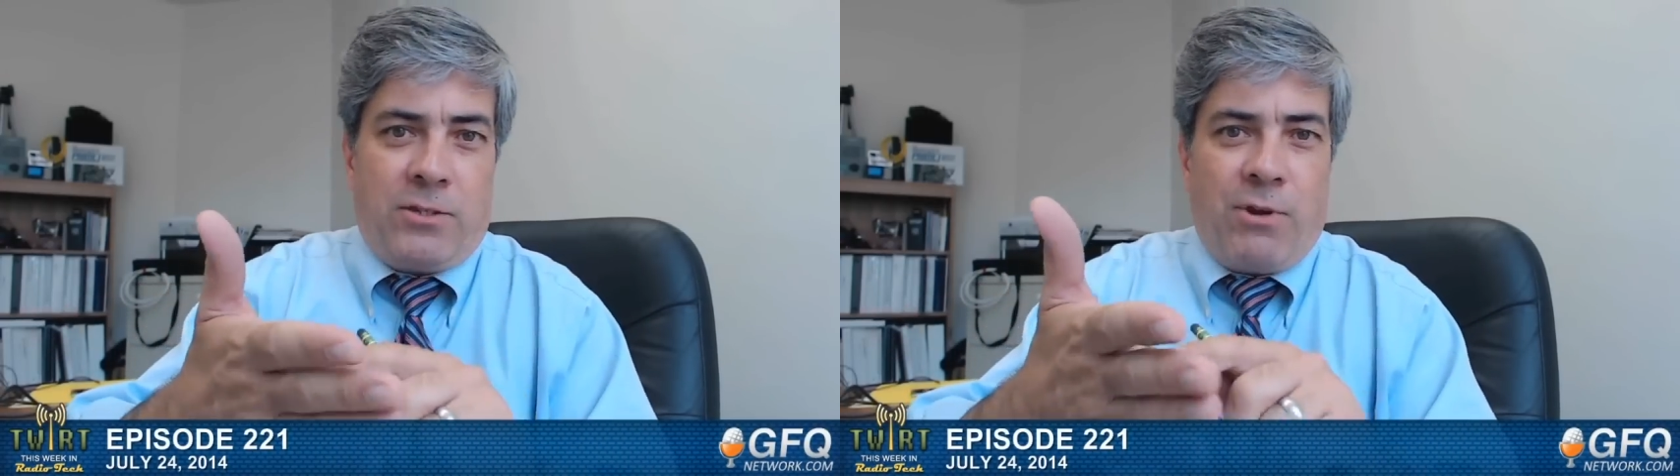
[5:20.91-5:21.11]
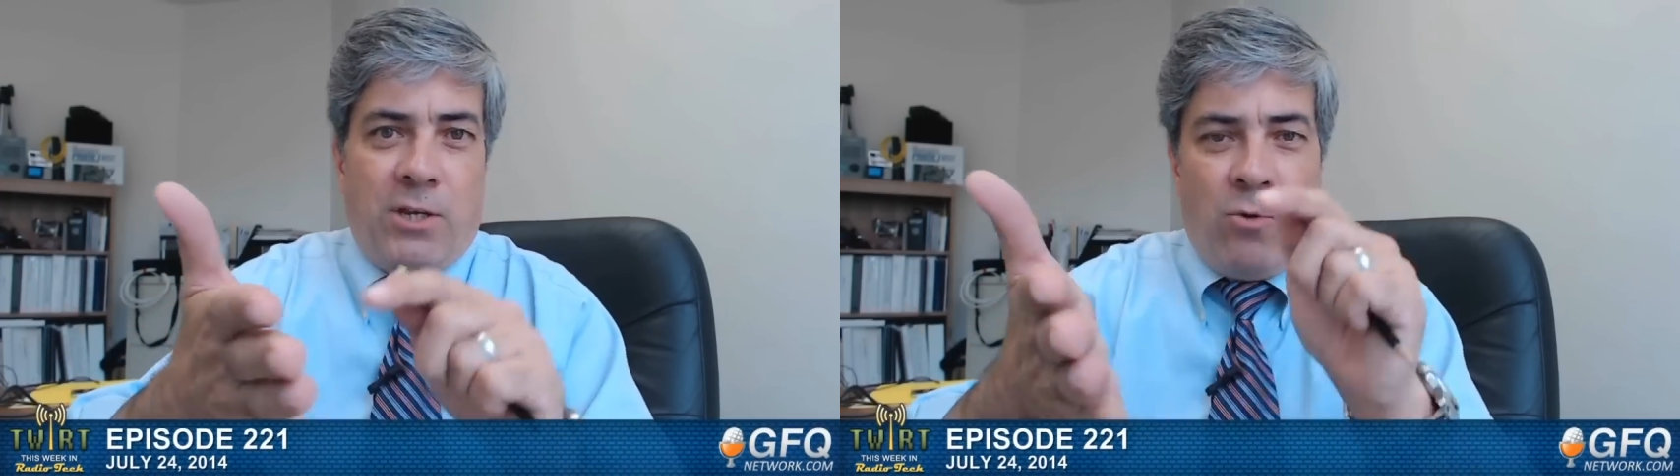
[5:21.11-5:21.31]

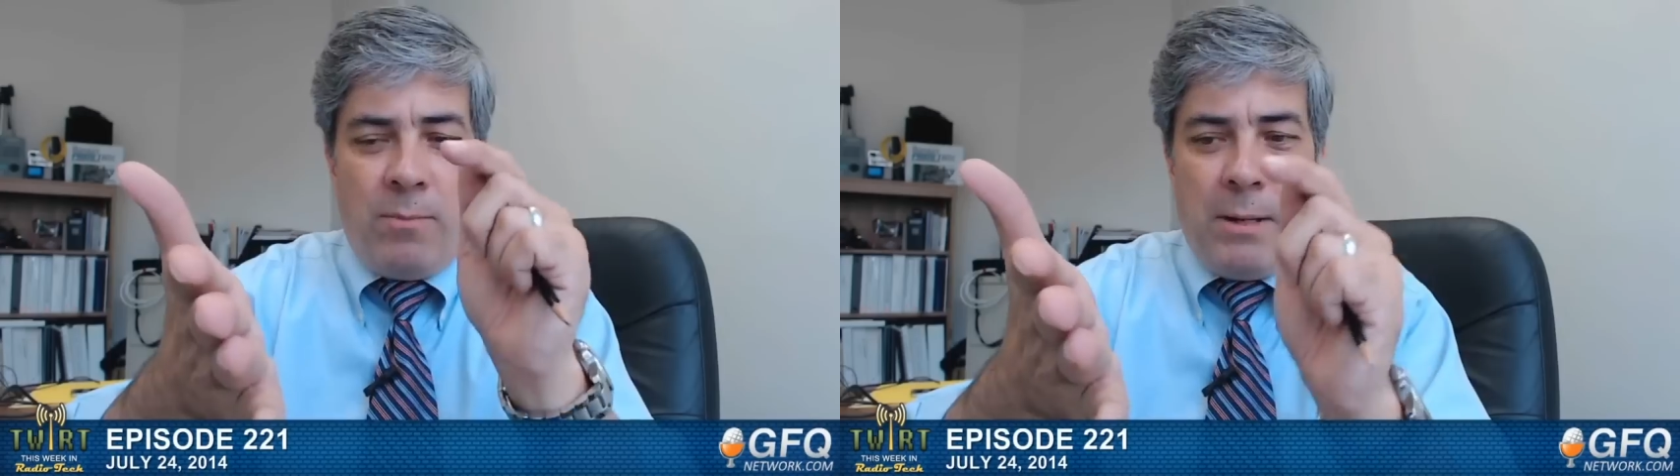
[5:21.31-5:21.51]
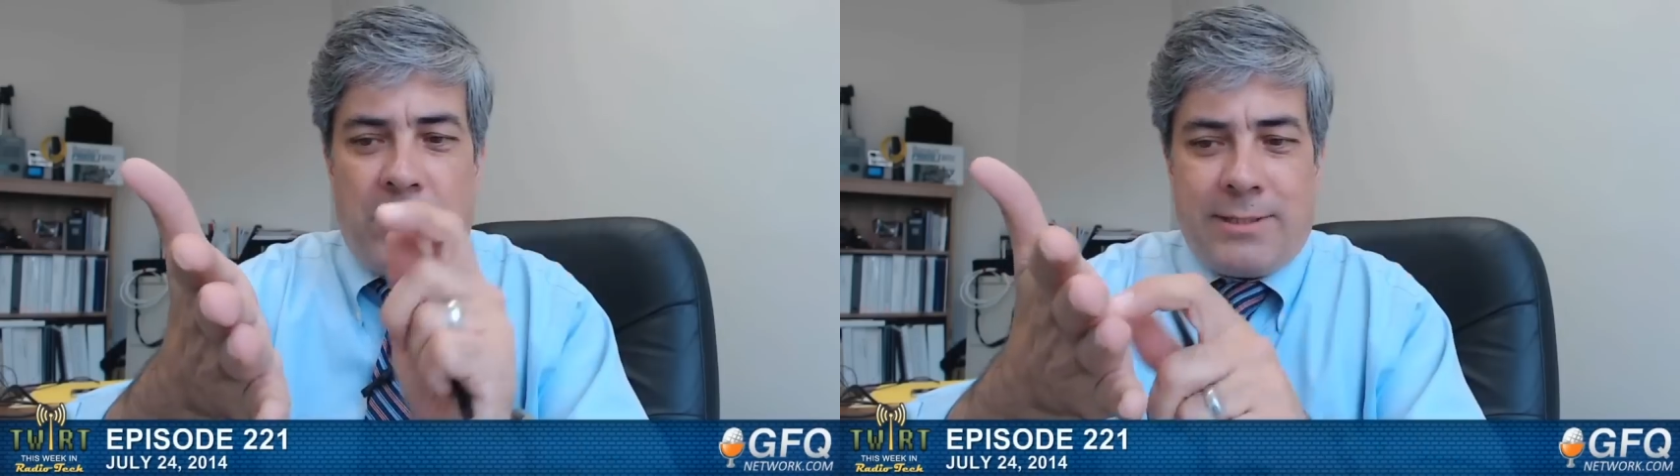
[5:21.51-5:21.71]
That's right,
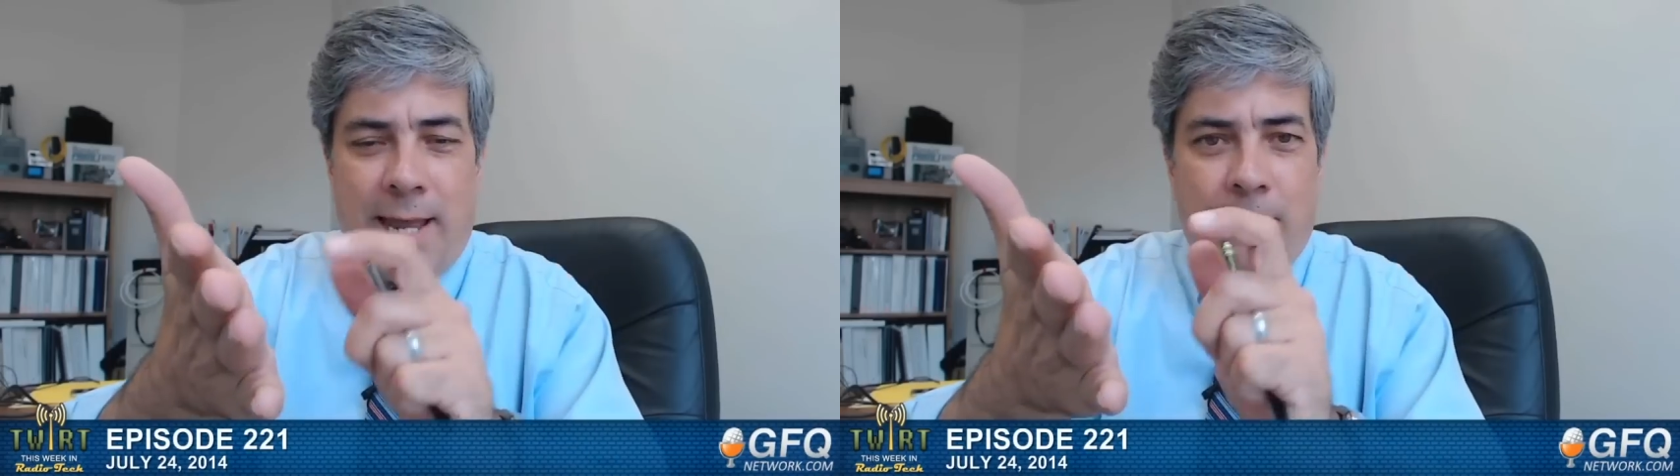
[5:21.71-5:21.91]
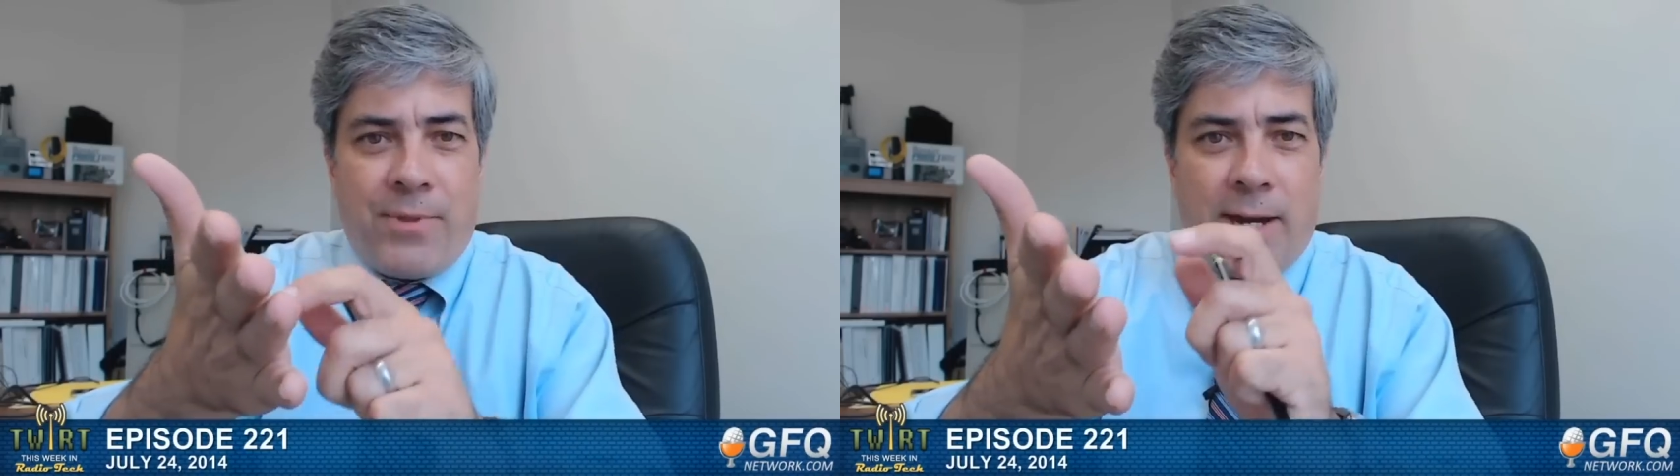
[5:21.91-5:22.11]
you want to be
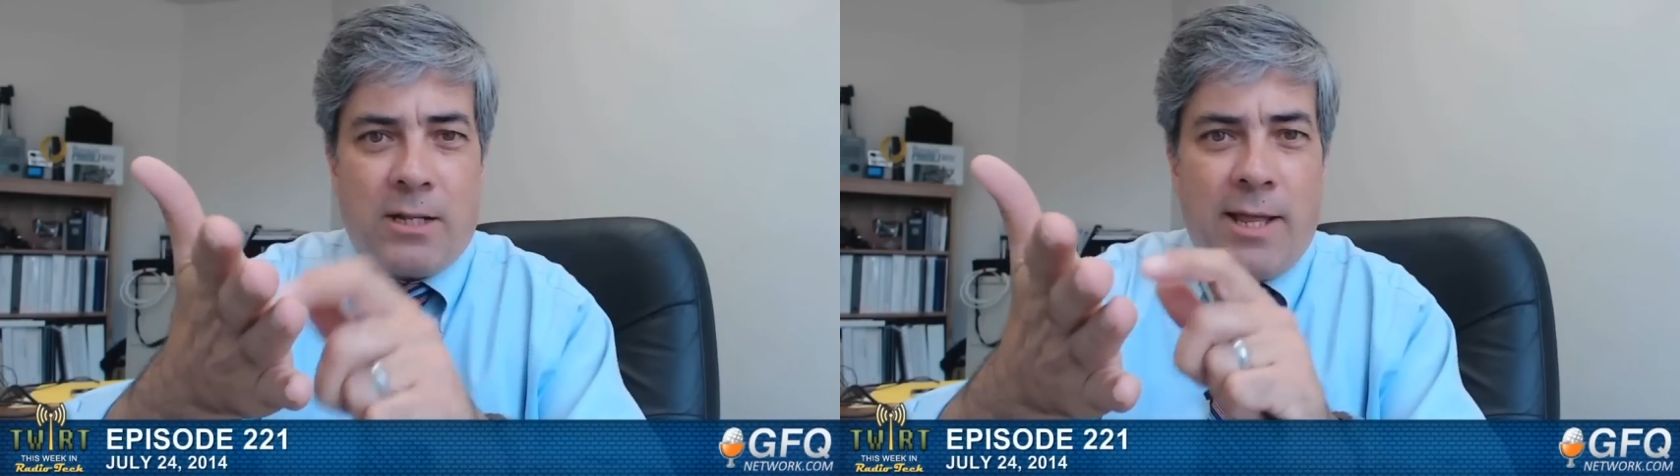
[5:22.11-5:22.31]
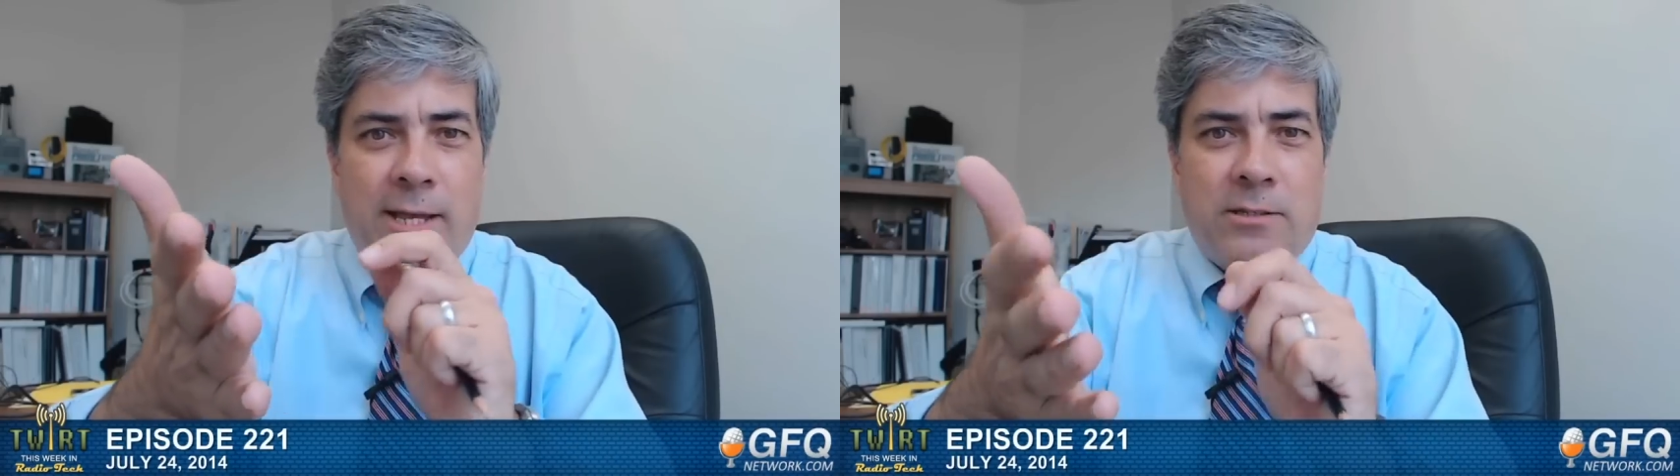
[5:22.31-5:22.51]
able to tap
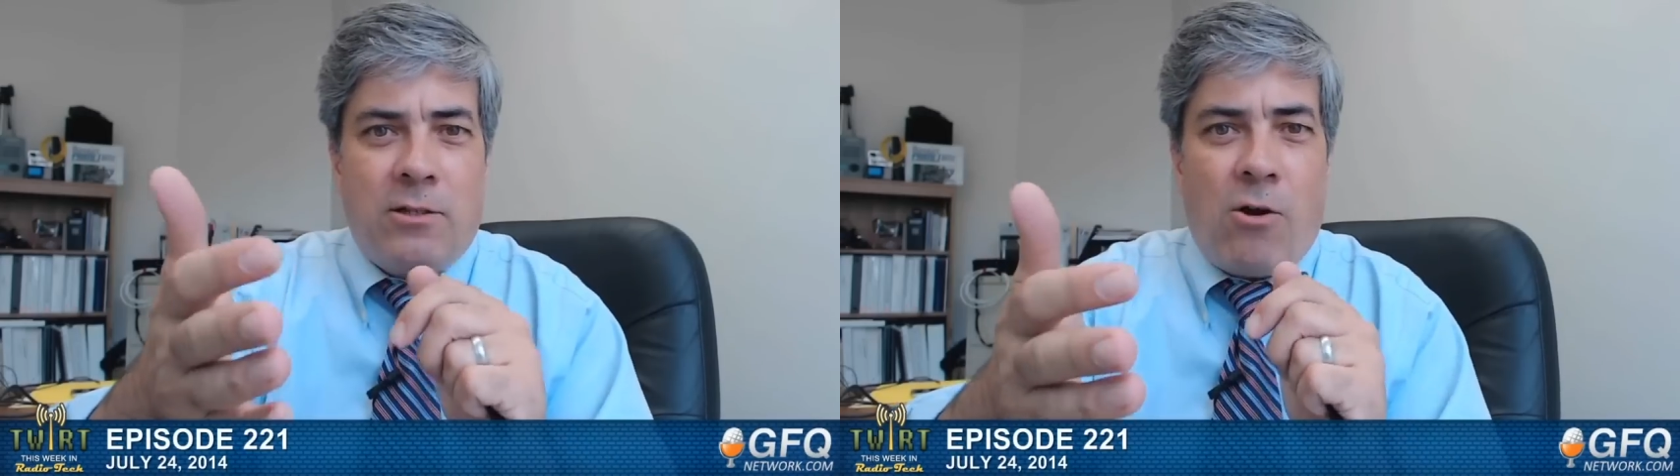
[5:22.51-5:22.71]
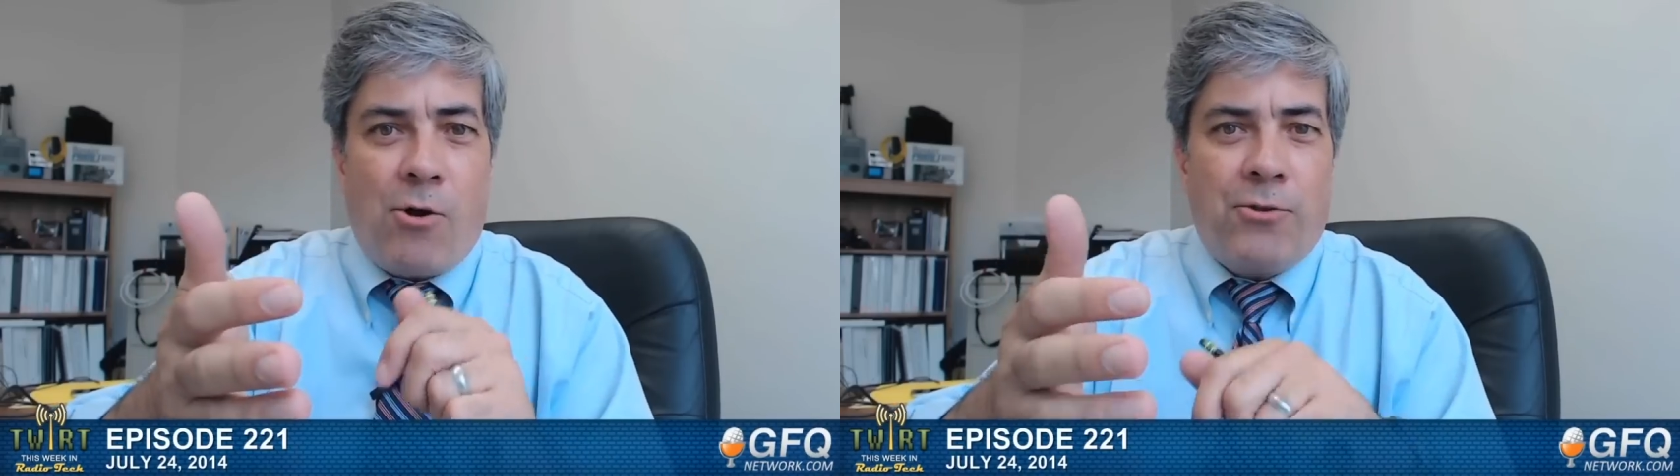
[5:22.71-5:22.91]
that
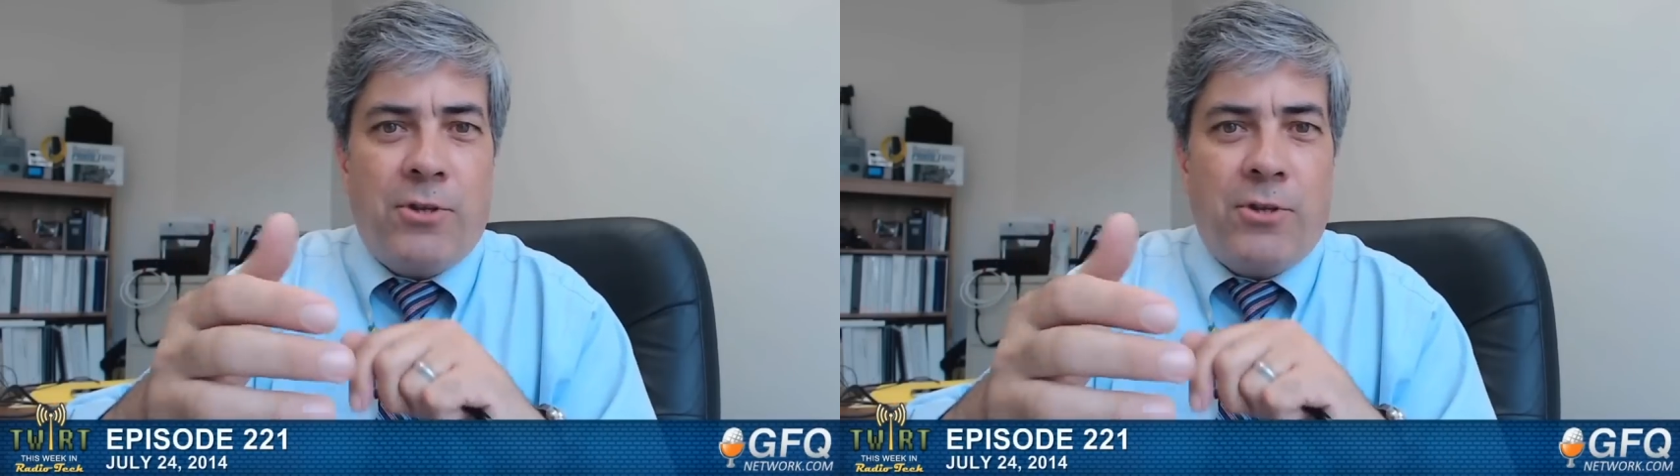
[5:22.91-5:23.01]
glass a little